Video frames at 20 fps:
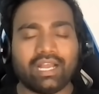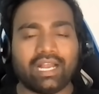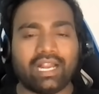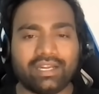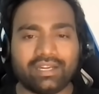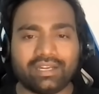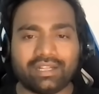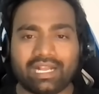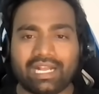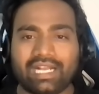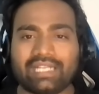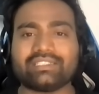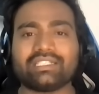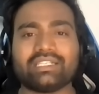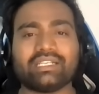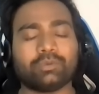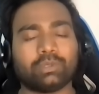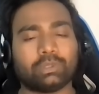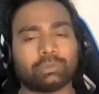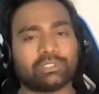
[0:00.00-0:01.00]
And as
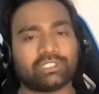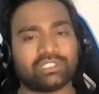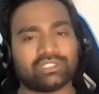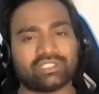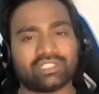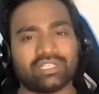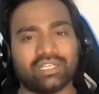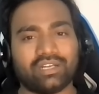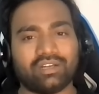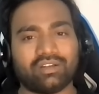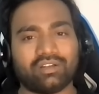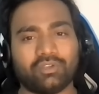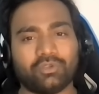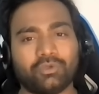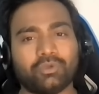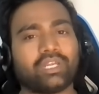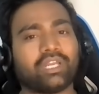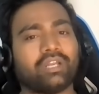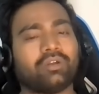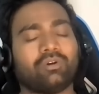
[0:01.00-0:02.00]
a DevOps engineer,
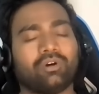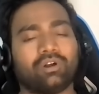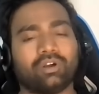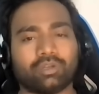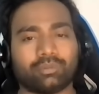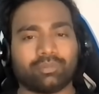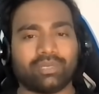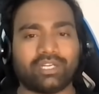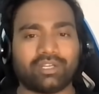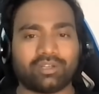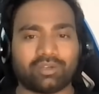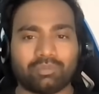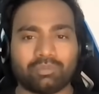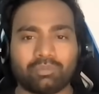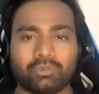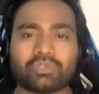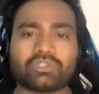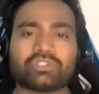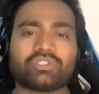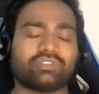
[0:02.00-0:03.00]
you can automate
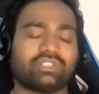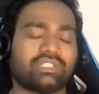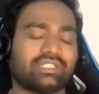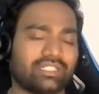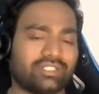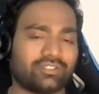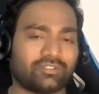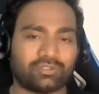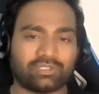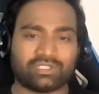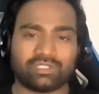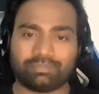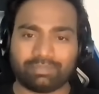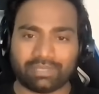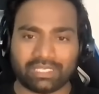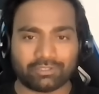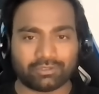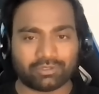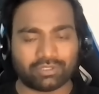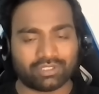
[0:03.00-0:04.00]
most of the things using
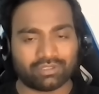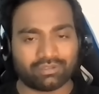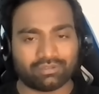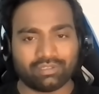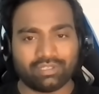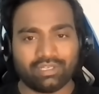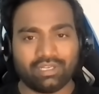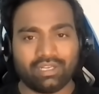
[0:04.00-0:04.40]
Python.